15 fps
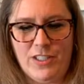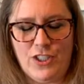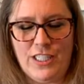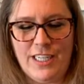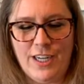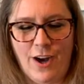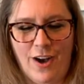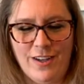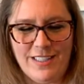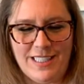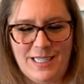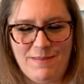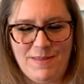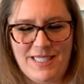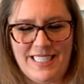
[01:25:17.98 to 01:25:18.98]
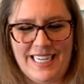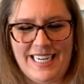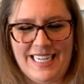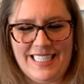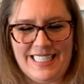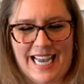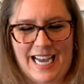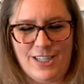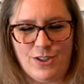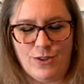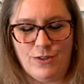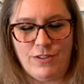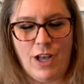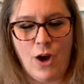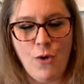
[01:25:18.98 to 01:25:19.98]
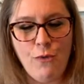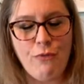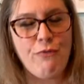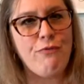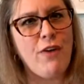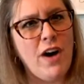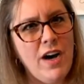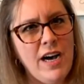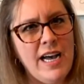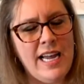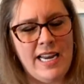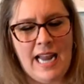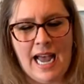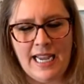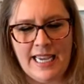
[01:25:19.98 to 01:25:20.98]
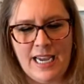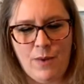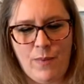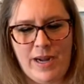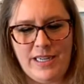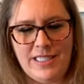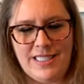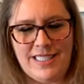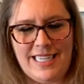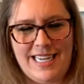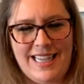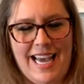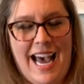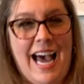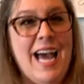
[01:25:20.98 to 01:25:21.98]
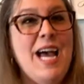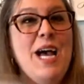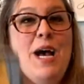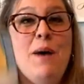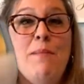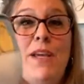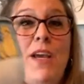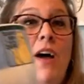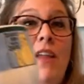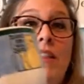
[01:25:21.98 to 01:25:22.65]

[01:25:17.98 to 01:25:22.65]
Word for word: she calls them city satchels. Oh, fun! I can't wait to see that. But y'all,